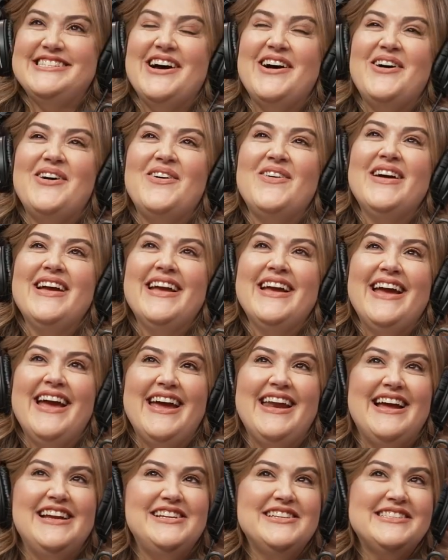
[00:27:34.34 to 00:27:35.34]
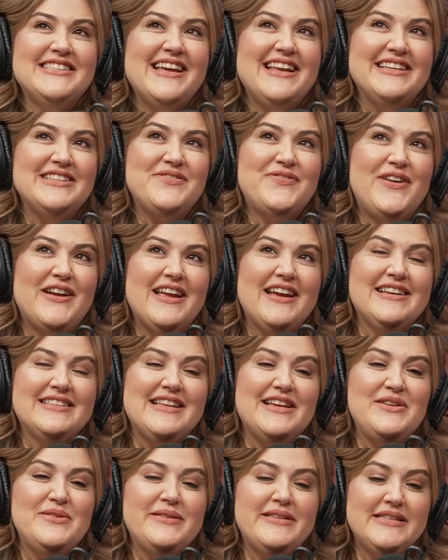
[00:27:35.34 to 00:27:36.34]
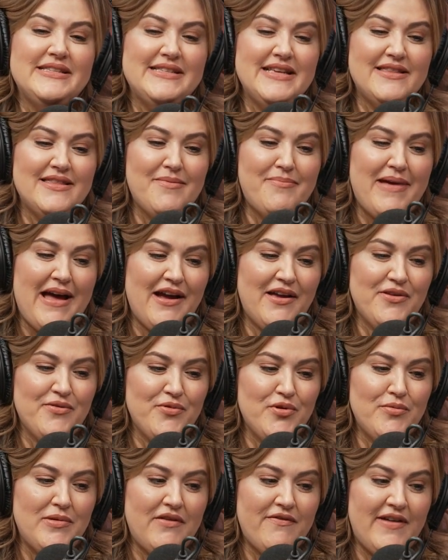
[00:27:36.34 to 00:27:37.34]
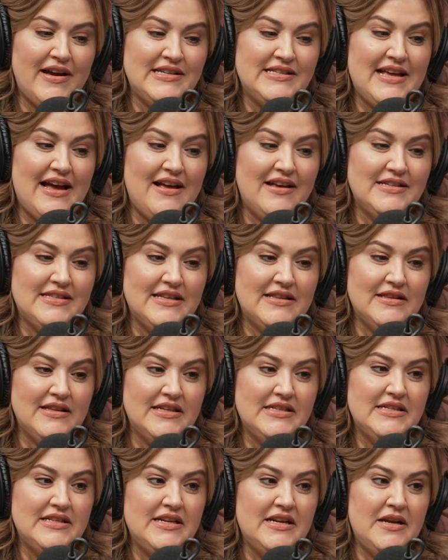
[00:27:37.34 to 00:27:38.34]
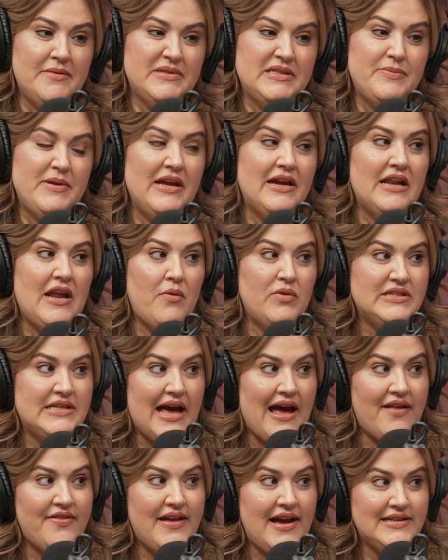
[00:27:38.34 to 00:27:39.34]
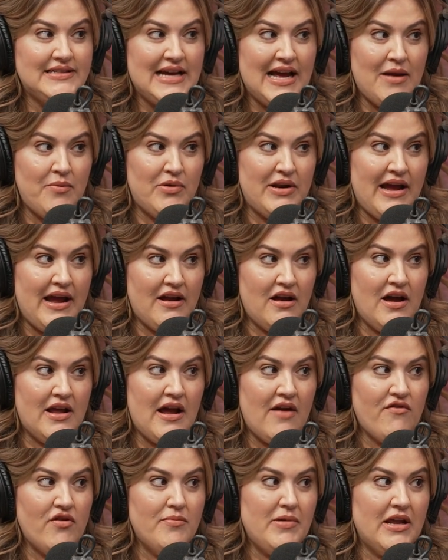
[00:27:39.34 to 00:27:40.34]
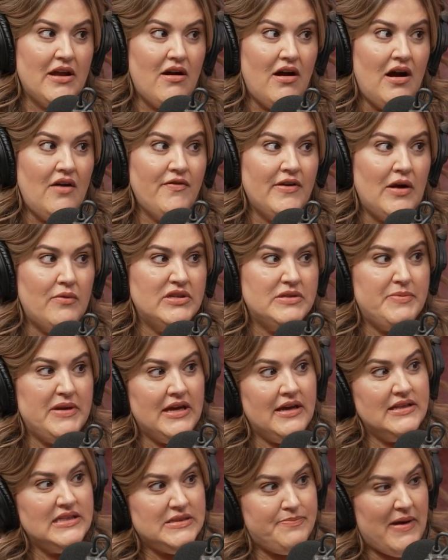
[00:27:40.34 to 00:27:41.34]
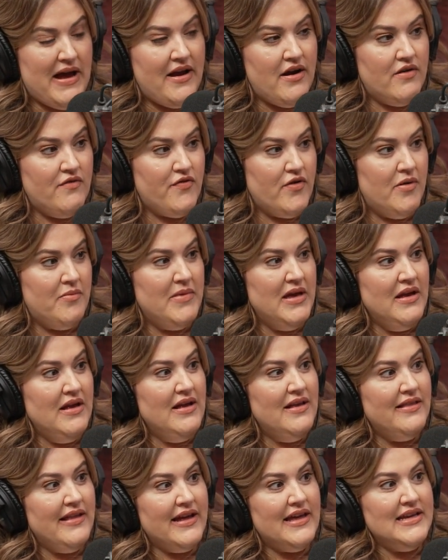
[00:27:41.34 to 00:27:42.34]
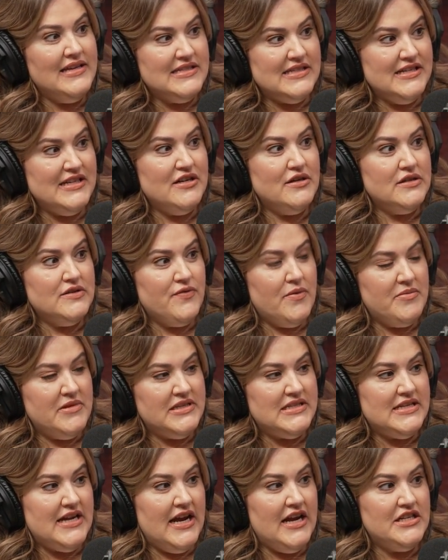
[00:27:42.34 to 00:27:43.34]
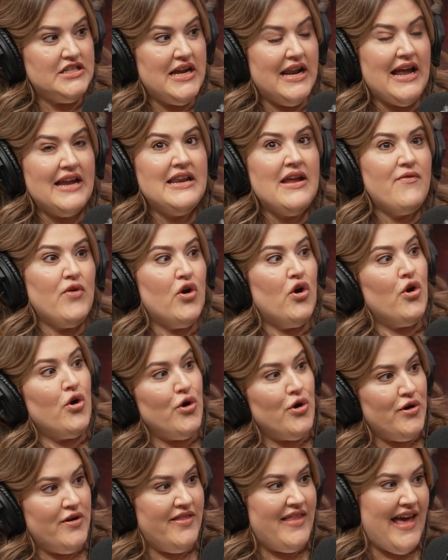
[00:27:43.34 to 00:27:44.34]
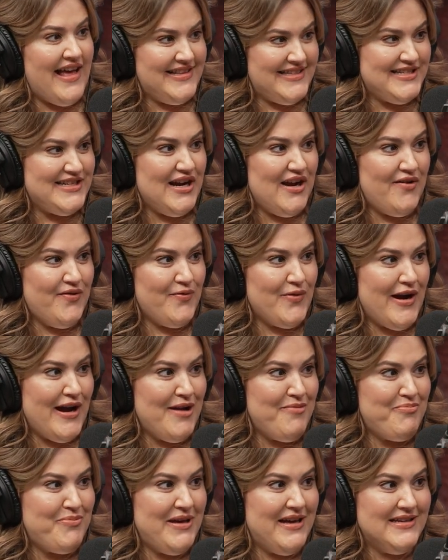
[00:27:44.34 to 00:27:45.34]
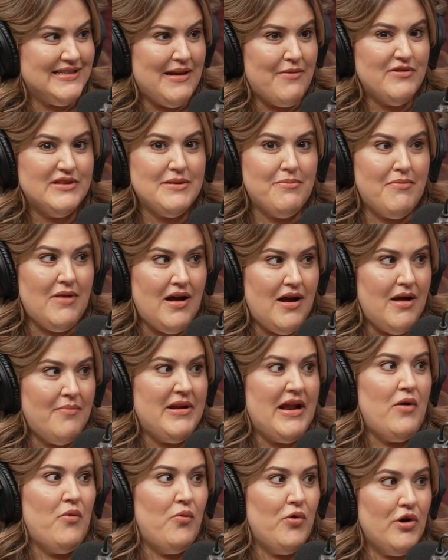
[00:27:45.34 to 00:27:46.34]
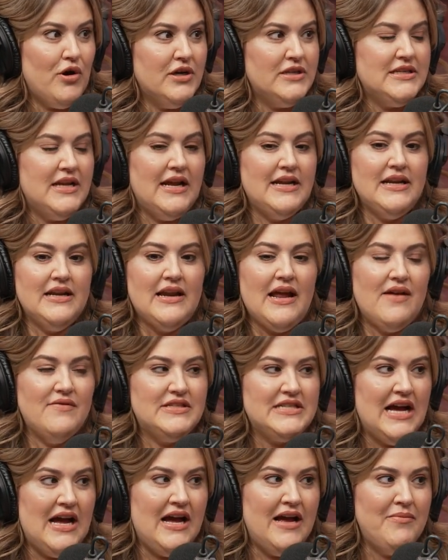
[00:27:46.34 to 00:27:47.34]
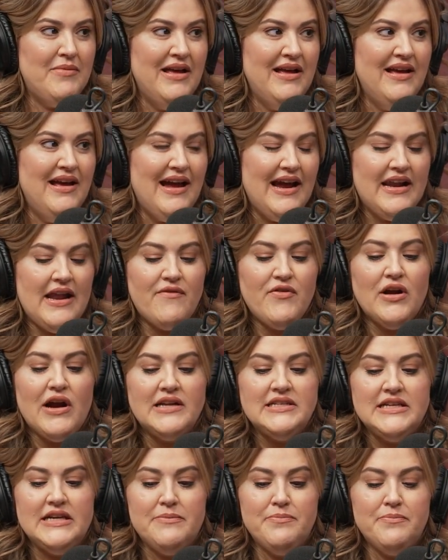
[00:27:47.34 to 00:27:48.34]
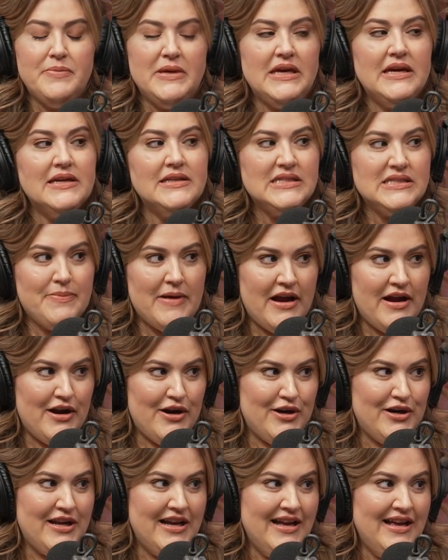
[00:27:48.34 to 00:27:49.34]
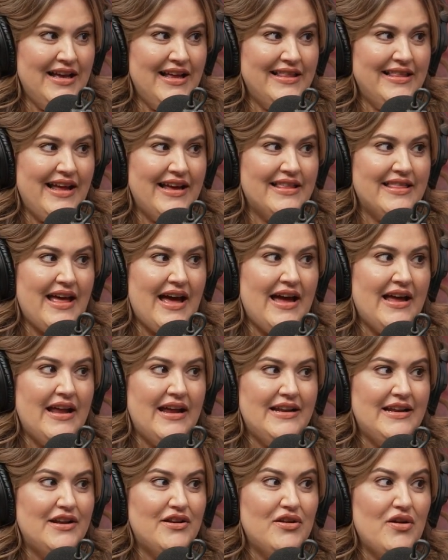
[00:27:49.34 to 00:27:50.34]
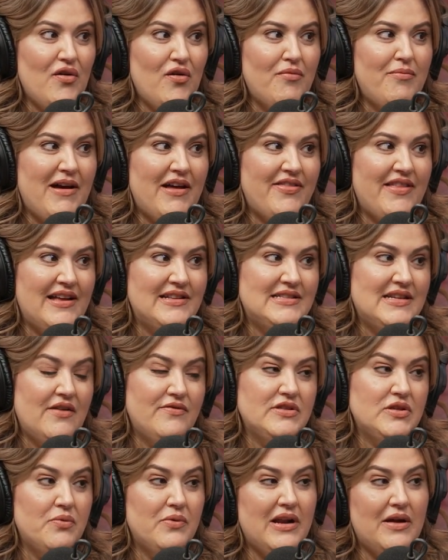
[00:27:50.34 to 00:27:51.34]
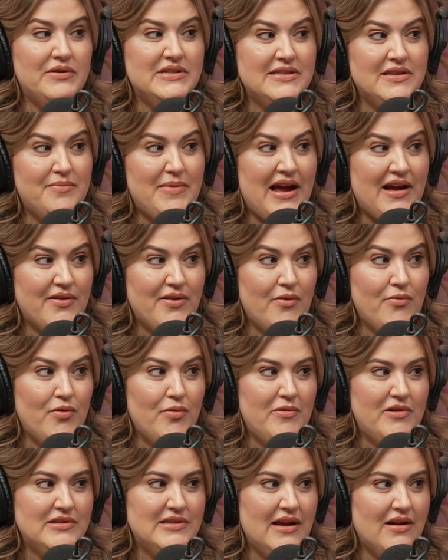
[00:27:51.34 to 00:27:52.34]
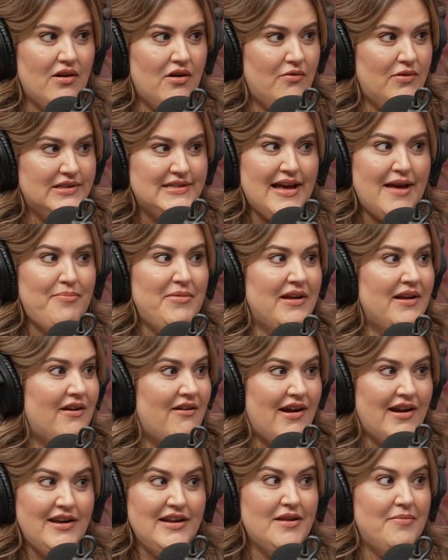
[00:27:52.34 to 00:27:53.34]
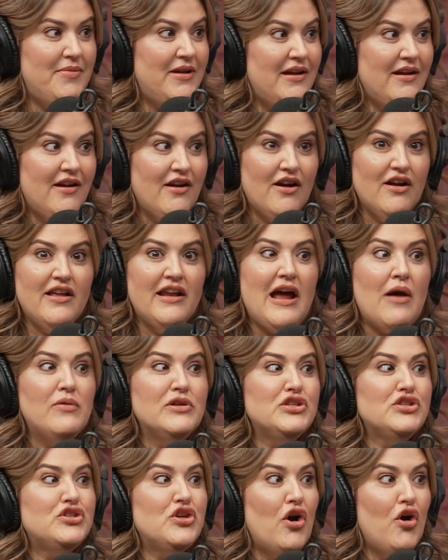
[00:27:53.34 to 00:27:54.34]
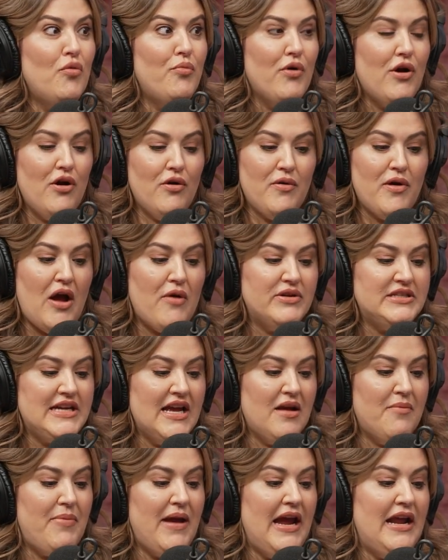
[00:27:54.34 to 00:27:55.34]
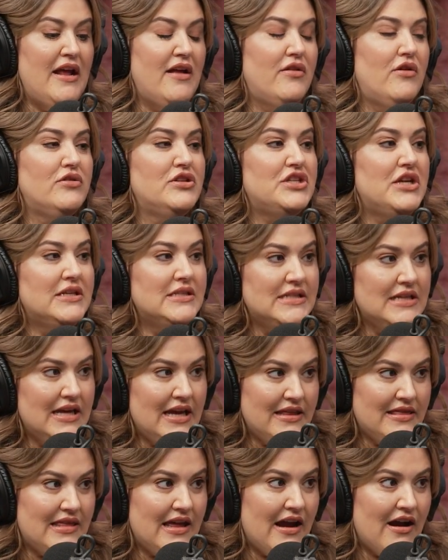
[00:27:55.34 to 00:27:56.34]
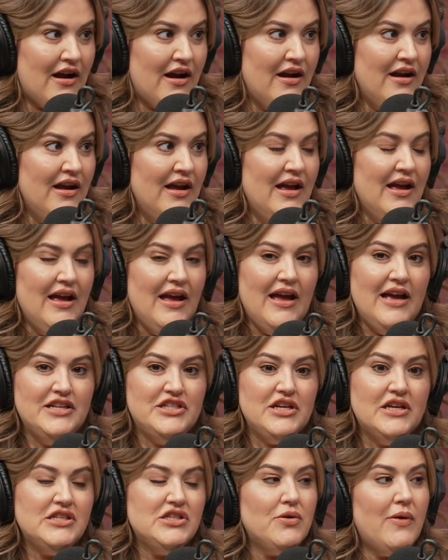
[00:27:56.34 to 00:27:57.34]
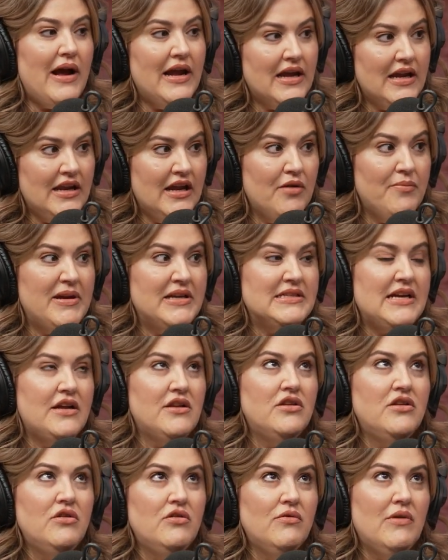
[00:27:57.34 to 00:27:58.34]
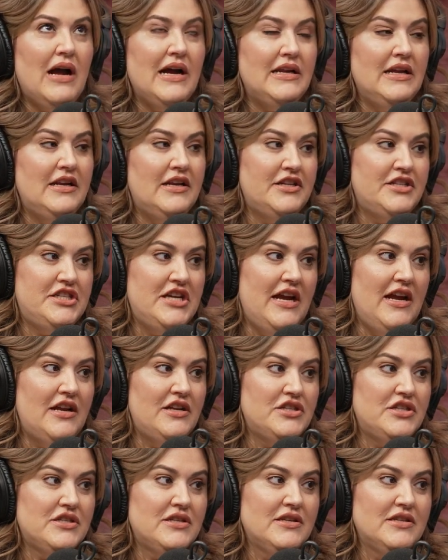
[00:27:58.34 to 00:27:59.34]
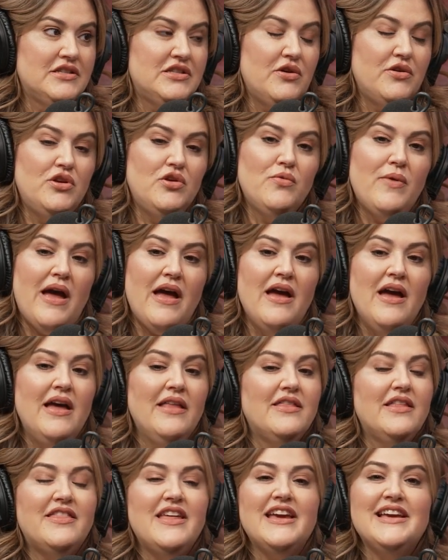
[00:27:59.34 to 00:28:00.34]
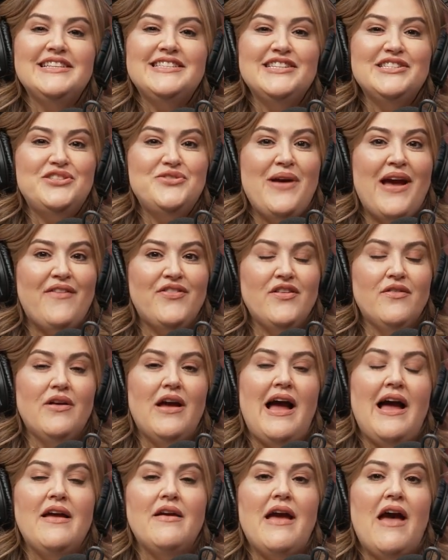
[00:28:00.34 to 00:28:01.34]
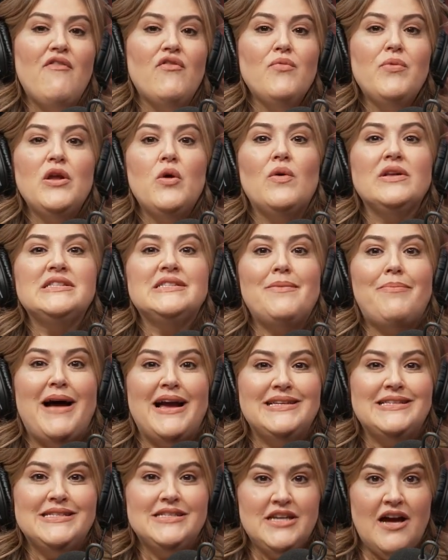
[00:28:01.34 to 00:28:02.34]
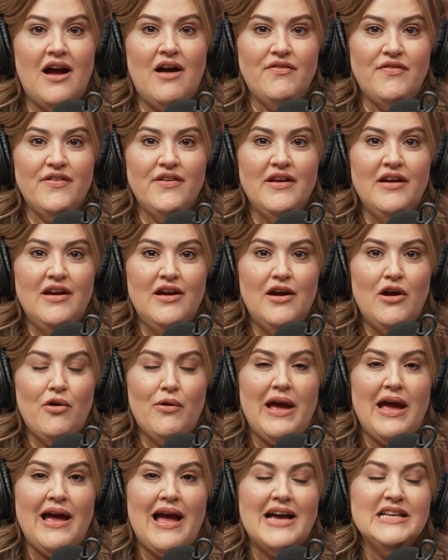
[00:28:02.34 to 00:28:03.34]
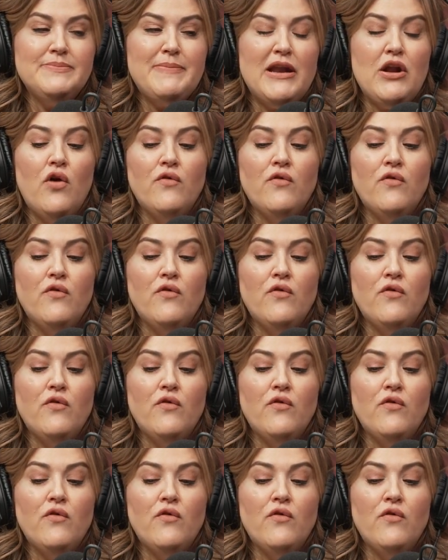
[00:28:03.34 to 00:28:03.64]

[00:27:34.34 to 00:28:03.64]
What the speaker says: So, and it's funny because I used to sit in the back of the room at Visalis and listen to him speak. And it was at that time when I cut everybody off and I was being inspired from like his leaders from the stage. And I never heard that stuff, right? Because I was a mom and I worked and I didn't have time. Never got to be inspired like that. I didn't know about that stuff. So when I was in the back of the room, I was like, oh, what's happening here? I need to be here. And I was so broke. I would take a payday loan just to get there, just so I can hear, because I knew I needed change. So the thing is you have to, everybody wants to buy stuff. Okay. I spent